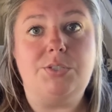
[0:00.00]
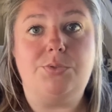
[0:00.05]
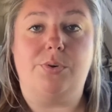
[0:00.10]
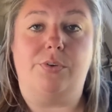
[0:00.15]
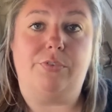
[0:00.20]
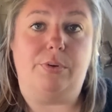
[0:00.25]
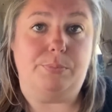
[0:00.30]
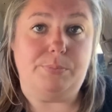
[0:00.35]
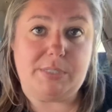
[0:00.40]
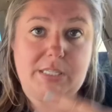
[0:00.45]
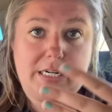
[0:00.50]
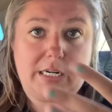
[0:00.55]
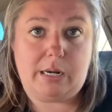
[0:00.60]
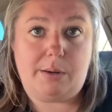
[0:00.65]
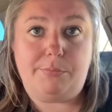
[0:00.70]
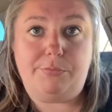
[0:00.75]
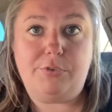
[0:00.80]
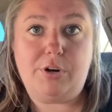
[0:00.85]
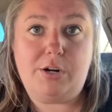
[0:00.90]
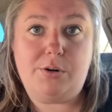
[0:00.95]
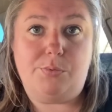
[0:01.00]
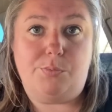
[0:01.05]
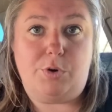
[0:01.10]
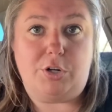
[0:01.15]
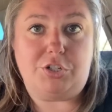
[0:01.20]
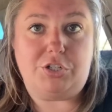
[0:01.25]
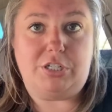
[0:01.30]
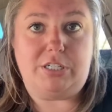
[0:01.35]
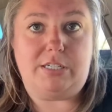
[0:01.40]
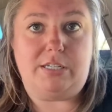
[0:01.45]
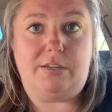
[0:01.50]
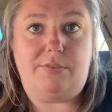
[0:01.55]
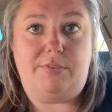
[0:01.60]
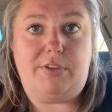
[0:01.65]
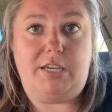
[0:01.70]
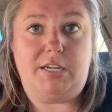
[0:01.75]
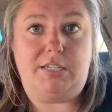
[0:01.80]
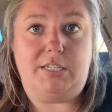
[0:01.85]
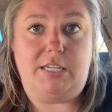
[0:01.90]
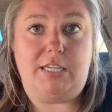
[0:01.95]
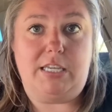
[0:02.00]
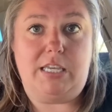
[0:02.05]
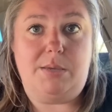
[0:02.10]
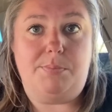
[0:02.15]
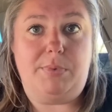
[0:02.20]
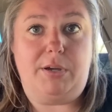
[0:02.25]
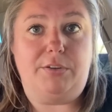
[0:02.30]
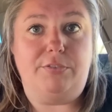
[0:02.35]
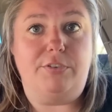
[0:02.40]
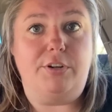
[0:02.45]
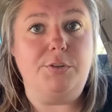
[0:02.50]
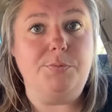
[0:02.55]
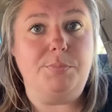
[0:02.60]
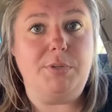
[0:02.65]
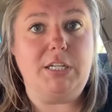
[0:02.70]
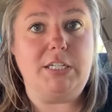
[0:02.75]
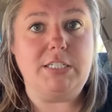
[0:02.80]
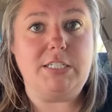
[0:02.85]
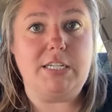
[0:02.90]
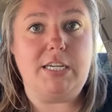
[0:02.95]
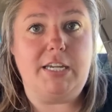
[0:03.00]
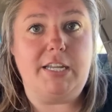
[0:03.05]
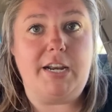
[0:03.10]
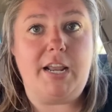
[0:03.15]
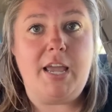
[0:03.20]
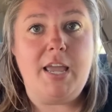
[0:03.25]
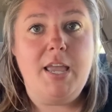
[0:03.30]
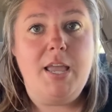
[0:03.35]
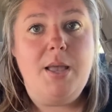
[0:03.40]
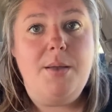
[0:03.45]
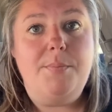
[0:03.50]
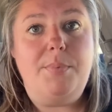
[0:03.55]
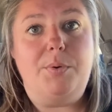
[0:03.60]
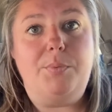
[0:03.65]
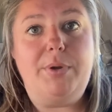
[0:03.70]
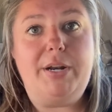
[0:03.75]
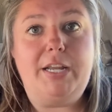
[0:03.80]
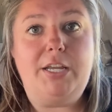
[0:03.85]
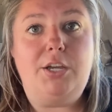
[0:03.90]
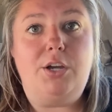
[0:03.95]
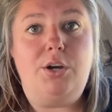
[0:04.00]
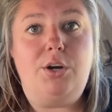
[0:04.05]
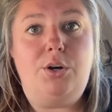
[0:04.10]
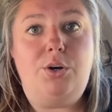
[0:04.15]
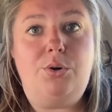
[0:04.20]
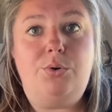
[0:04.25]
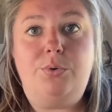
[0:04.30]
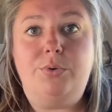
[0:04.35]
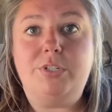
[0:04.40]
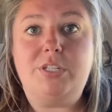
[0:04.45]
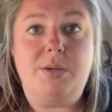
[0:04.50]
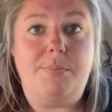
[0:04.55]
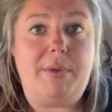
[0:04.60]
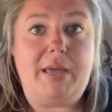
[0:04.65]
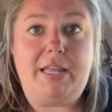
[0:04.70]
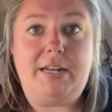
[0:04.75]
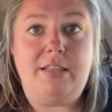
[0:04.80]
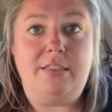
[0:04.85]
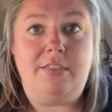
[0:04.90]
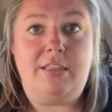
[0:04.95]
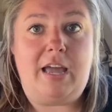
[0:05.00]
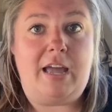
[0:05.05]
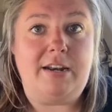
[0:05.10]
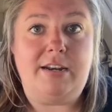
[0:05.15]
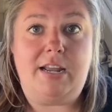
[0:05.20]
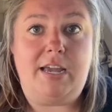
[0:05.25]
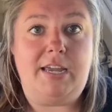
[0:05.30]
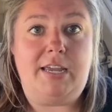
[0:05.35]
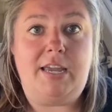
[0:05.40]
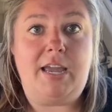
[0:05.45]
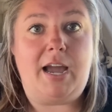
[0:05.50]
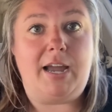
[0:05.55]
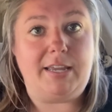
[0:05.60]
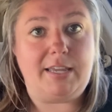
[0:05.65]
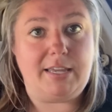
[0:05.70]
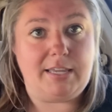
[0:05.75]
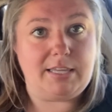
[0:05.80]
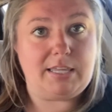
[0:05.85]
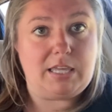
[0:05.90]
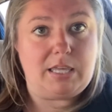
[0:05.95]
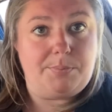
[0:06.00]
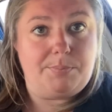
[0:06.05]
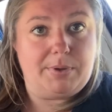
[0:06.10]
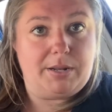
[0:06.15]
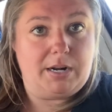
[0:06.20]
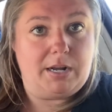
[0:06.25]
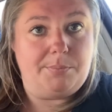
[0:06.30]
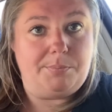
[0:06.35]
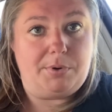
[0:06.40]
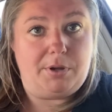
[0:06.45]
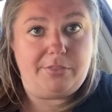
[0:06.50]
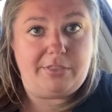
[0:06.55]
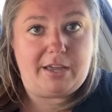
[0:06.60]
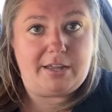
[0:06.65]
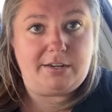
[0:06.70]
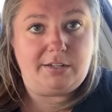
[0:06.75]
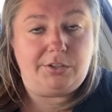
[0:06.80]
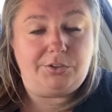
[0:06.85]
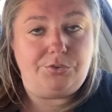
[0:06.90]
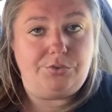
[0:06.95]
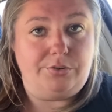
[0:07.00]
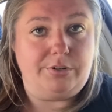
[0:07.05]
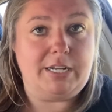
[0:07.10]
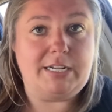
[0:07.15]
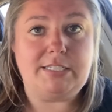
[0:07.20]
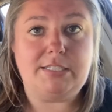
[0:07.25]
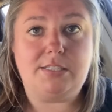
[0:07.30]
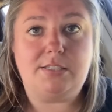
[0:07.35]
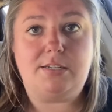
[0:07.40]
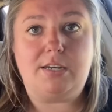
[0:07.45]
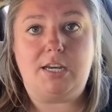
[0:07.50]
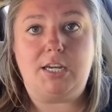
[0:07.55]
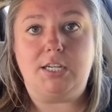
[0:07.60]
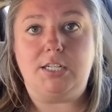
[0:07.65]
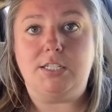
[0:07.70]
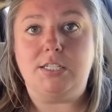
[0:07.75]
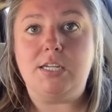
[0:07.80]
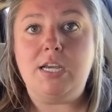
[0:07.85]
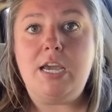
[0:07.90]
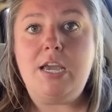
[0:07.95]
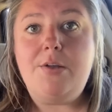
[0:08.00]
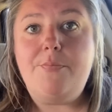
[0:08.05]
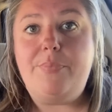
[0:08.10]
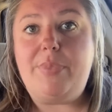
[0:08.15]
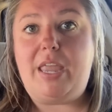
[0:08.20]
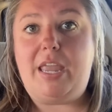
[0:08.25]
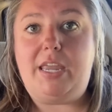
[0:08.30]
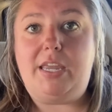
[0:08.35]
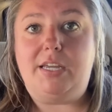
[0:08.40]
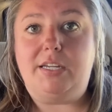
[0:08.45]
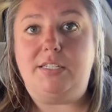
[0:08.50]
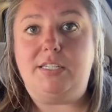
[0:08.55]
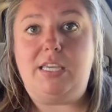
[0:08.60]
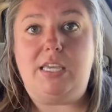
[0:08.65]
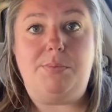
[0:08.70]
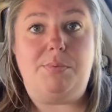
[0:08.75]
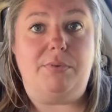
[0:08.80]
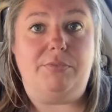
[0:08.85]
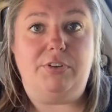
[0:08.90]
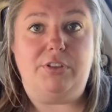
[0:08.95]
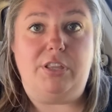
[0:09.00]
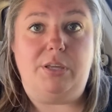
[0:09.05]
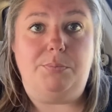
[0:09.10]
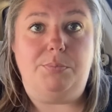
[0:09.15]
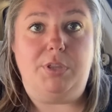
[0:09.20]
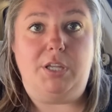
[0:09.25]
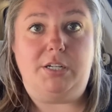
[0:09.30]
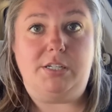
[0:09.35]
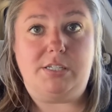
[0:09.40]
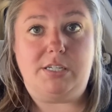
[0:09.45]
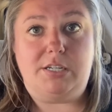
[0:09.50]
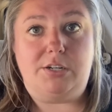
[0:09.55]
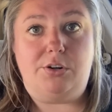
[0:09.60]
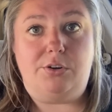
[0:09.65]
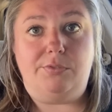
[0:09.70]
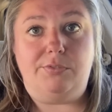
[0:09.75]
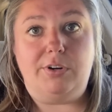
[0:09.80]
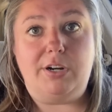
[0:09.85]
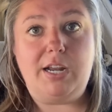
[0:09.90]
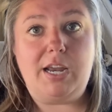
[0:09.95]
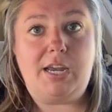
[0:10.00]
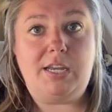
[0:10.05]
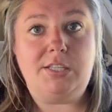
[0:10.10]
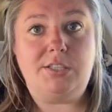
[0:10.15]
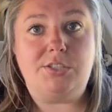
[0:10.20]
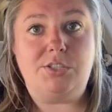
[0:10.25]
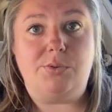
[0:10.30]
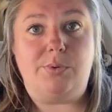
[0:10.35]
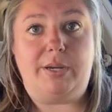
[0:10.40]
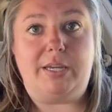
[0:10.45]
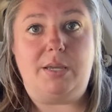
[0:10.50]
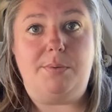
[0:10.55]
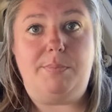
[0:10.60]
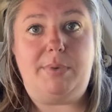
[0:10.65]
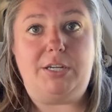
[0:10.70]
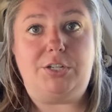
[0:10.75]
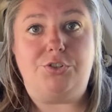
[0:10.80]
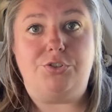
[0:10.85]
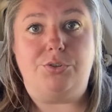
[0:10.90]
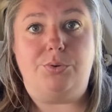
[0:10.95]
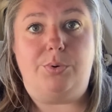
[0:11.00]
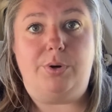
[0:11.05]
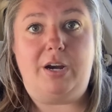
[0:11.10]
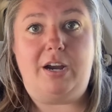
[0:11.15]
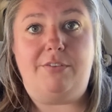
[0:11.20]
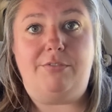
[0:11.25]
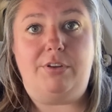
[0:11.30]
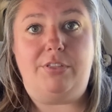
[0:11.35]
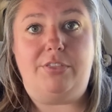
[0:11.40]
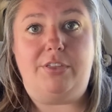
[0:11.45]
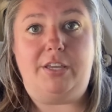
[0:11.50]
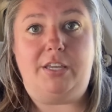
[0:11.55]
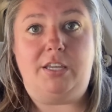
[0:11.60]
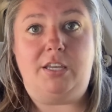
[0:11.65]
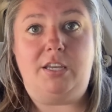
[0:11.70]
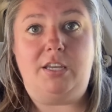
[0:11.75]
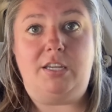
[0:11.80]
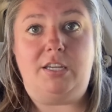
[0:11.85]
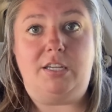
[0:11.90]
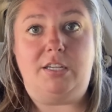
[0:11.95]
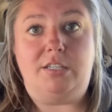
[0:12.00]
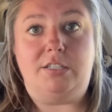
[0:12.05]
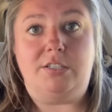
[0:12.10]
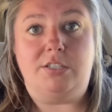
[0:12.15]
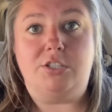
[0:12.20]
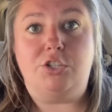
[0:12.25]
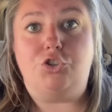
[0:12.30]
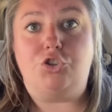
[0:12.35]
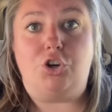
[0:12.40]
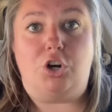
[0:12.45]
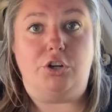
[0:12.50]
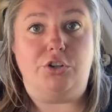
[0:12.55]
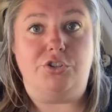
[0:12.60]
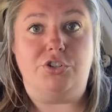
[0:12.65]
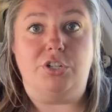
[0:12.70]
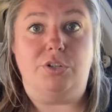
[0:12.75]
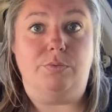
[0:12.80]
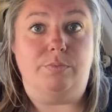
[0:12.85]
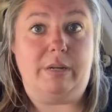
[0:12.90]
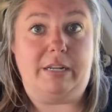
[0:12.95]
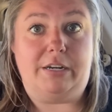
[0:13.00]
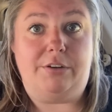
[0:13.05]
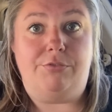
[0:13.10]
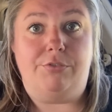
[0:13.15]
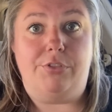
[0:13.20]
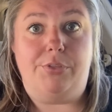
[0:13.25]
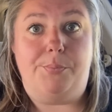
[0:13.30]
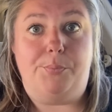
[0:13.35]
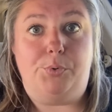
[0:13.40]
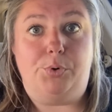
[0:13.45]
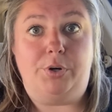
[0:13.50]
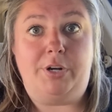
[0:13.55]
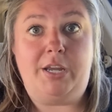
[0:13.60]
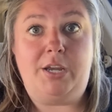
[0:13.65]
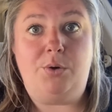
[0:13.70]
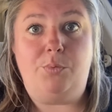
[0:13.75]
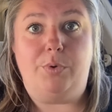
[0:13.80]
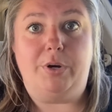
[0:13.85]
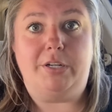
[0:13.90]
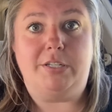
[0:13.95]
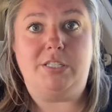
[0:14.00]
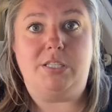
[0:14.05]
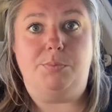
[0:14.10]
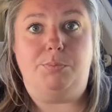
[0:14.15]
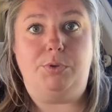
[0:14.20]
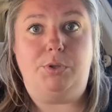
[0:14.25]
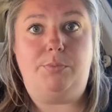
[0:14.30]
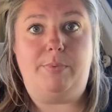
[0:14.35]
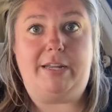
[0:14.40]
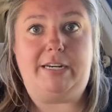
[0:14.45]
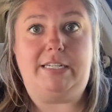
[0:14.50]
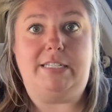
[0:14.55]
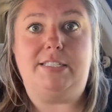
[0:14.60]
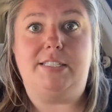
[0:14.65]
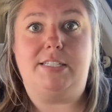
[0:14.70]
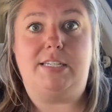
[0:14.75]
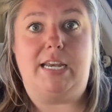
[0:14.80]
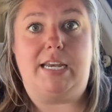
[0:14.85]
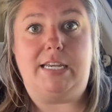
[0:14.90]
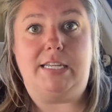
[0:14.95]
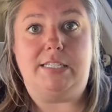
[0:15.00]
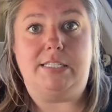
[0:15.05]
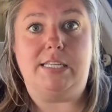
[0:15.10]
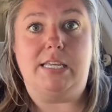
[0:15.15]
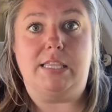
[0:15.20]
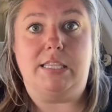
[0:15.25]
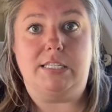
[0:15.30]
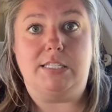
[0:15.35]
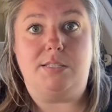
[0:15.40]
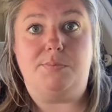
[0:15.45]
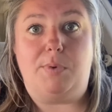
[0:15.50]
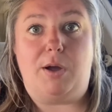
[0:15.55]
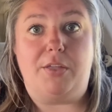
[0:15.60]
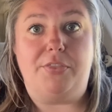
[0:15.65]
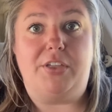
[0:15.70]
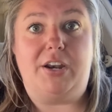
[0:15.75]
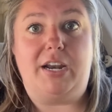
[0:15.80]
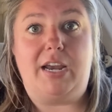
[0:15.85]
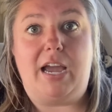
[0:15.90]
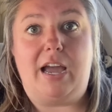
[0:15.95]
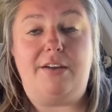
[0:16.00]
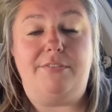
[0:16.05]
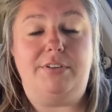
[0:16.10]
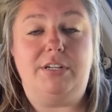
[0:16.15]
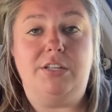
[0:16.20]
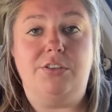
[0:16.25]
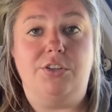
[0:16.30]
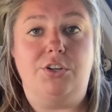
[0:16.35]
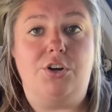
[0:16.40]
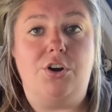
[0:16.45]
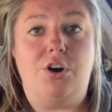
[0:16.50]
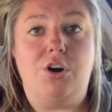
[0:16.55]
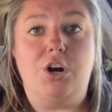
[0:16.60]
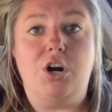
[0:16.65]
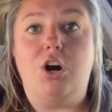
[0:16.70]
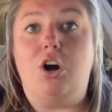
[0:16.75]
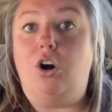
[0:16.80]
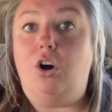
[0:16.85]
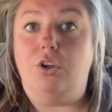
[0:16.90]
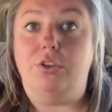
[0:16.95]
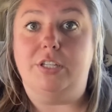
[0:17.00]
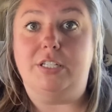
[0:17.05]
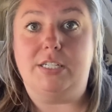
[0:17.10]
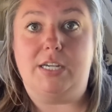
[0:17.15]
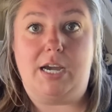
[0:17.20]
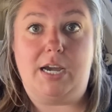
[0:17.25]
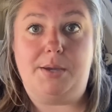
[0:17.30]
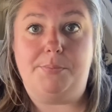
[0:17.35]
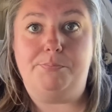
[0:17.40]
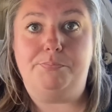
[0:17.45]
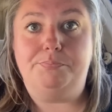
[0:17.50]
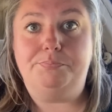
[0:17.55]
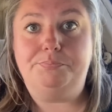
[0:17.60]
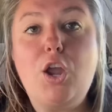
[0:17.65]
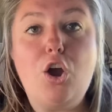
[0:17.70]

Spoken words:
So if I'm sitting up front and watching TV, I can keep my phone plugged in, but when I go to bed at night, I can keep it up on that little nightstand and keep everything plugged in overnight, so I can make sure everything is charged and ready for the morning, whereas the Bluetti stays in the spot that I have it in the car all the time.